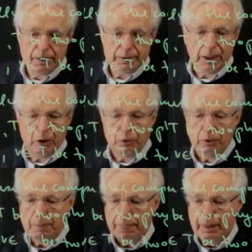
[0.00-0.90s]

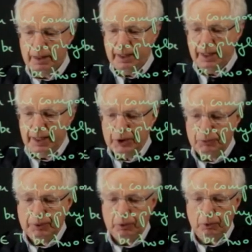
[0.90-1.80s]
Now,
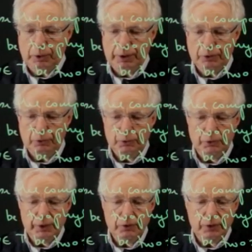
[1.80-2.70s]
as we go here through
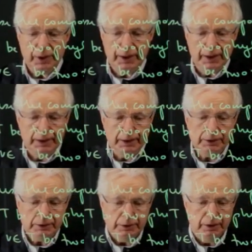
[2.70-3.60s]
this
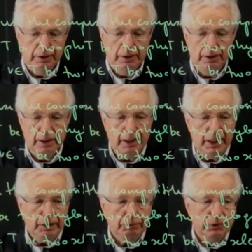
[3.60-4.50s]
edge,
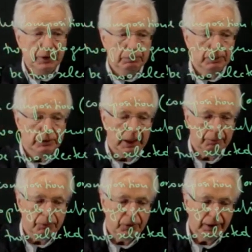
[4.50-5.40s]
everything which
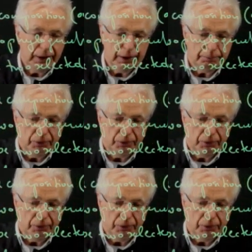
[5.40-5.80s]
comes here